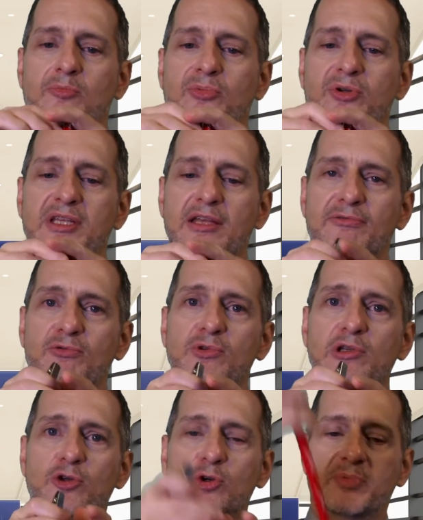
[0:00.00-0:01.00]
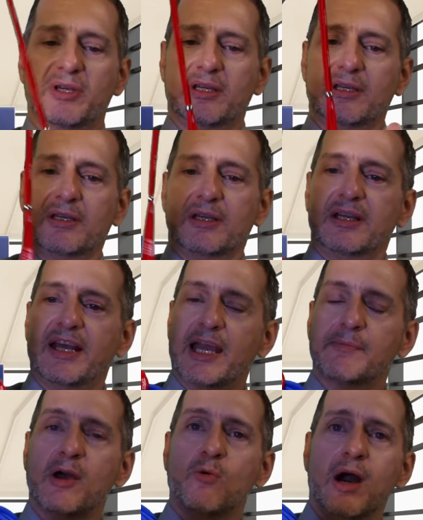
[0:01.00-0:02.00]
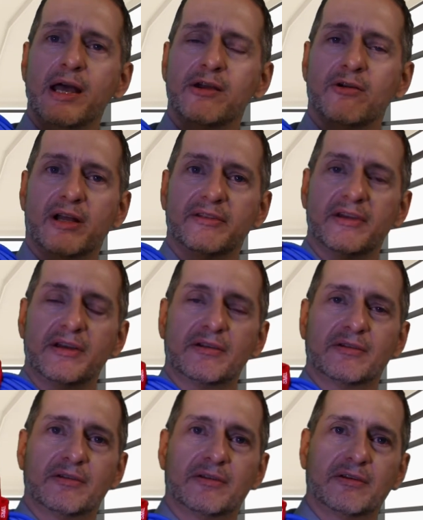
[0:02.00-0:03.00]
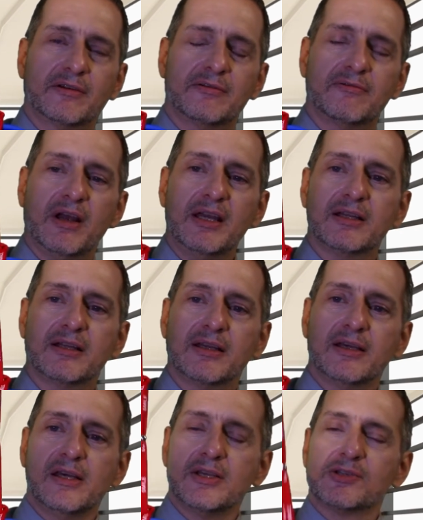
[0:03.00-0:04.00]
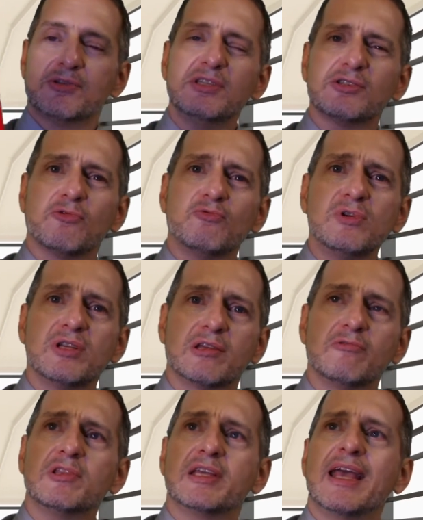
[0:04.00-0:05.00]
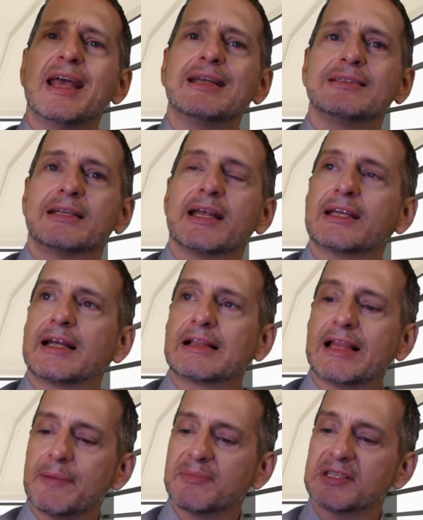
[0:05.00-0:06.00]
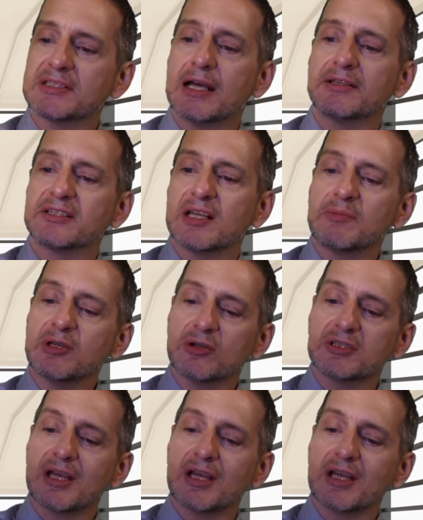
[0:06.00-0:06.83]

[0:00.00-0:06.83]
put that through the loop and hang my wire on there, right? So these are really, really handy, and I can clamp this onto something or